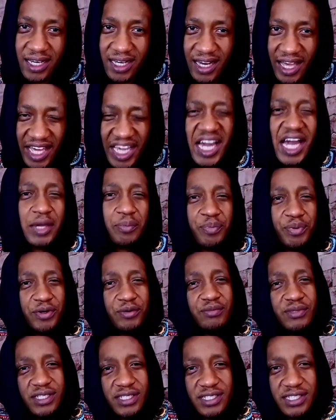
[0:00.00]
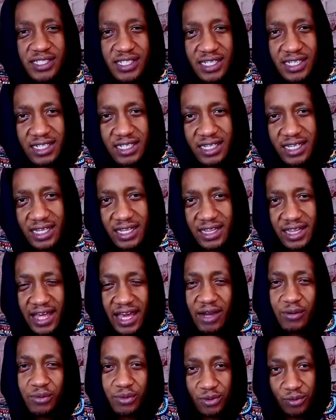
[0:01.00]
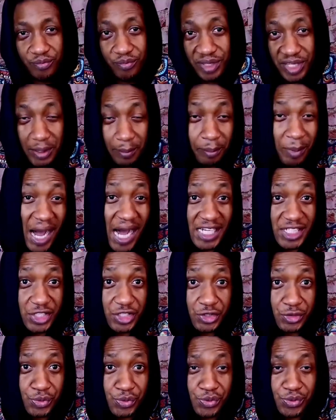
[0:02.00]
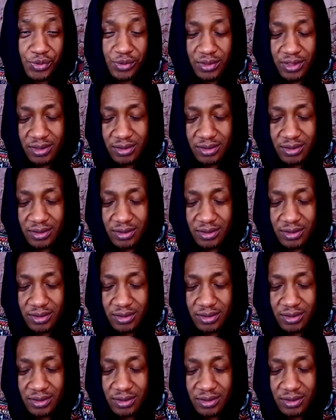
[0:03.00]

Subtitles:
Like I promised that there will be a part 2